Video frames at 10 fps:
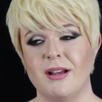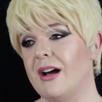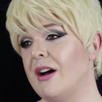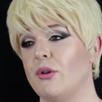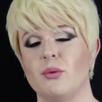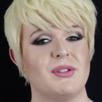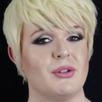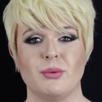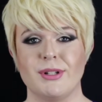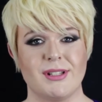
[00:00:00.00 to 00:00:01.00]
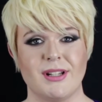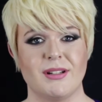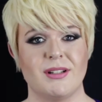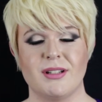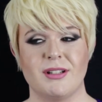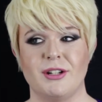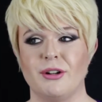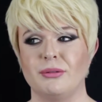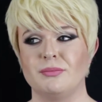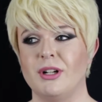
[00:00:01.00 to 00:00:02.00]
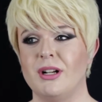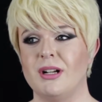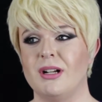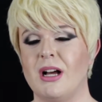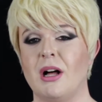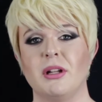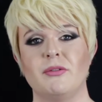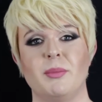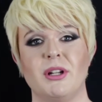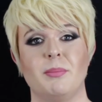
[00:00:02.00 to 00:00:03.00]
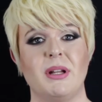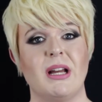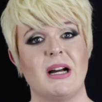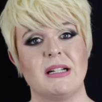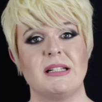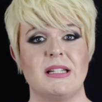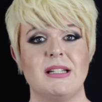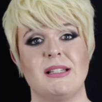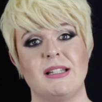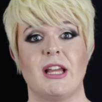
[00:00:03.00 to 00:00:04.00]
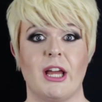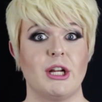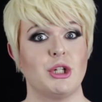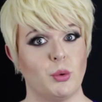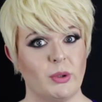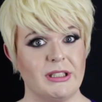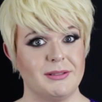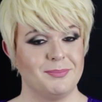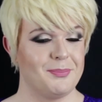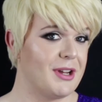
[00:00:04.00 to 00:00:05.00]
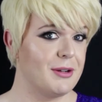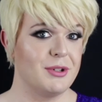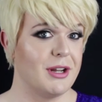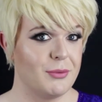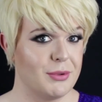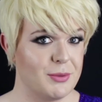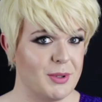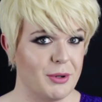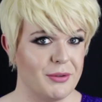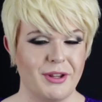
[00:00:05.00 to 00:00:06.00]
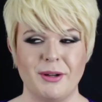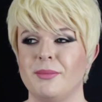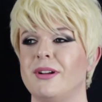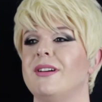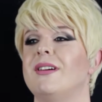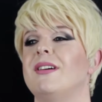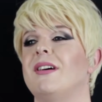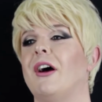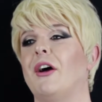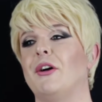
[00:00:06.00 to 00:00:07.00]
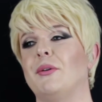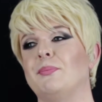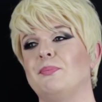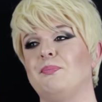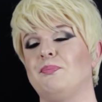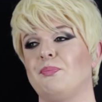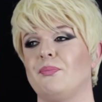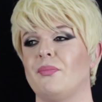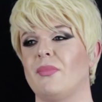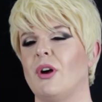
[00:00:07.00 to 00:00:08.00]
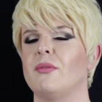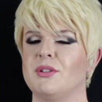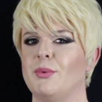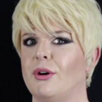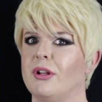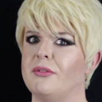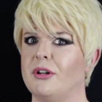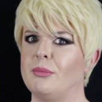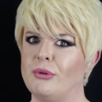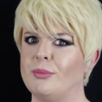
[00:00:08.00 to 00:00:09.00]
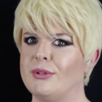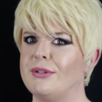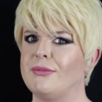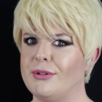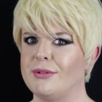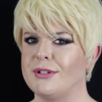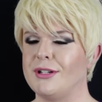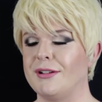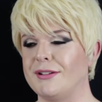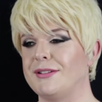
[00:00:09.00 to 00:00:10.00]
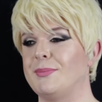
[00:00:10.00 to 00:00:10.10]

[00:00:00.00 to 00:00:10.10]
I've always said, you know, I'll never be a bitch queen. I would never want to be one of them. Obviously, we all have our moments, of course, darlings.